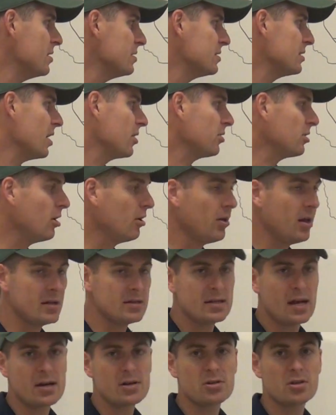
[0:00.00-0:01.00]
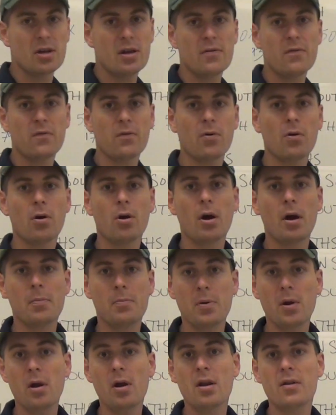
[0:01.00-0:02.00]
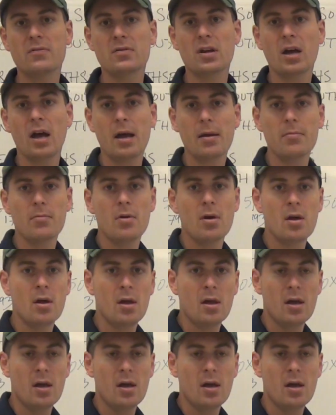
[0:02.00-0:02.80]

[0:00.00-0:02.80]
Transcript: South Carolina is actually, for a period of time